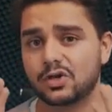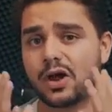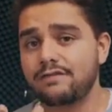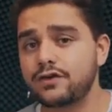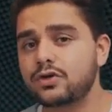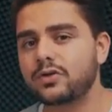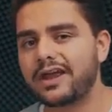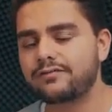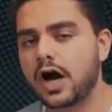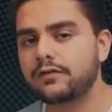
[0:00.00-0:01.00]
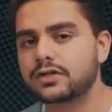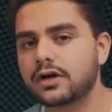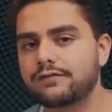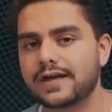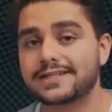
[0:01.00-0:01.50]
So if you don't have
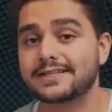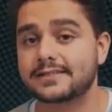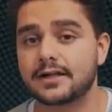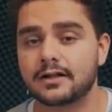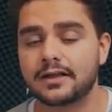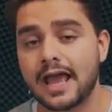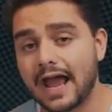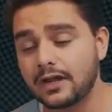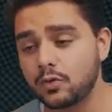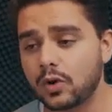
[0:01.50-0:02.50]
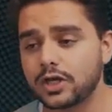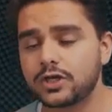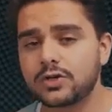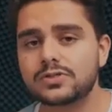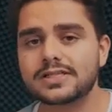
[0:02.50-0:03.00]
After Effects installed and you want to
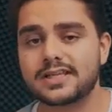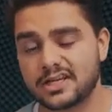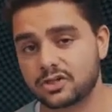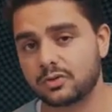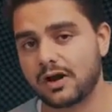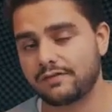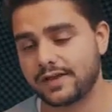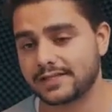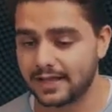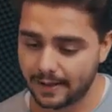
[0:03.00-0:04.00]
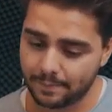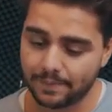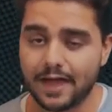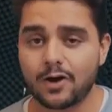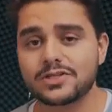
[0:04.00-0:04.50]
use Essential Graphics,
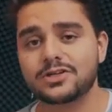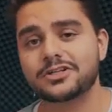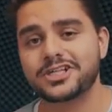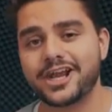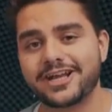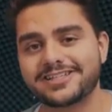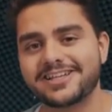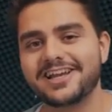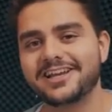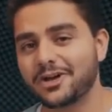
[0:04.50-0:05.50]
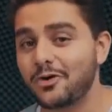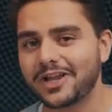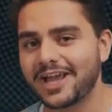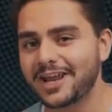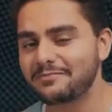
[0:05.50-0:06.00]
now is your chance. Go
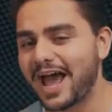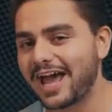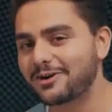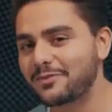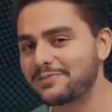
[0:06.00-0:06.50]
and get them at our